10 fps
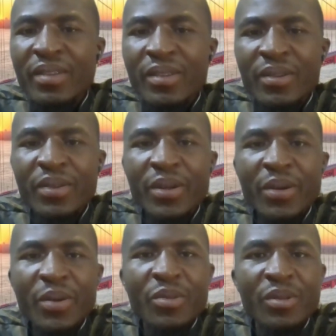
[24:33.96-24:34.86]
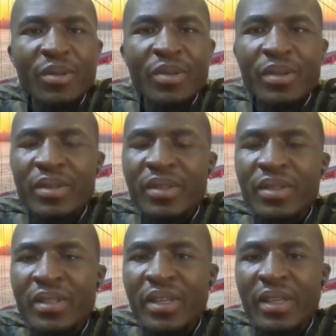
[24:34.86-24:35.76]
So we hope to
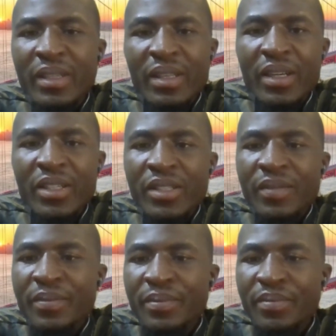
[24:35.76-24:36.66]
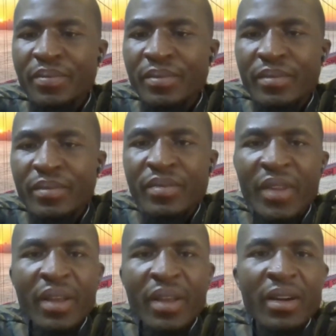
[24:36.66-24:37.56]
stay in touch.
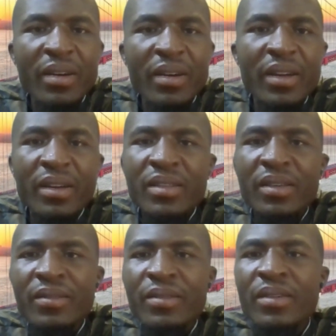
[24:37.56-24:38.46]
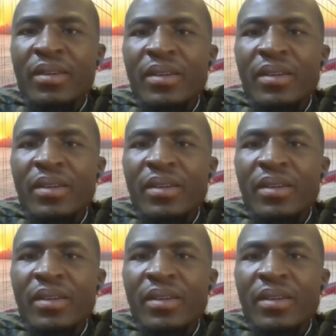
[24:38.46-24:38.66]
All right, Nana Safo.